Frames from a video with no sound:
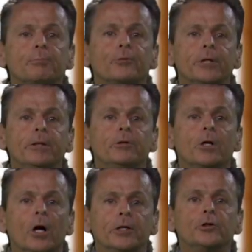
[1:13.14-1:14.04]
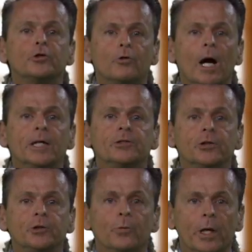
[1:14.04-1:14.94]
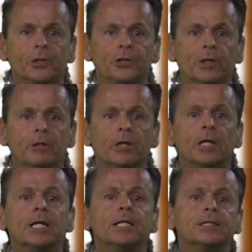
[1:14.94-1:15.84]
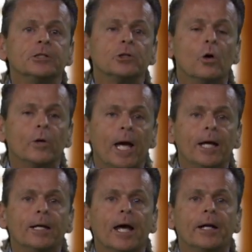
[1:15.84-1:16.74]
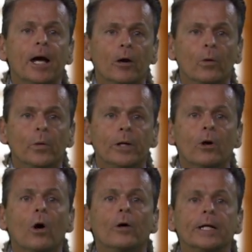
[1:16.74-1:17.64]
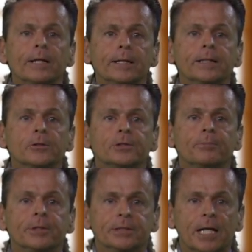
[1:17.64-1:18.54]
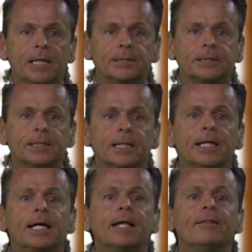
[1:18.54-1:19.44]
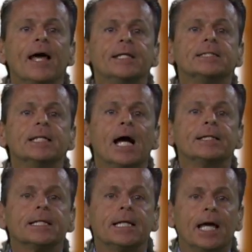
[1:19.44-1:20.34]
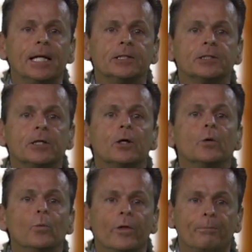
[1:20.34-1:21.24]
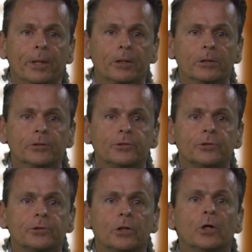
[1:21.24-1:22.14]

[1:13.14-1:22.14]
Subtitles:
a pretty cut and dry situation, since cocaine and heroin are illegal to possess. That is not the case with pills.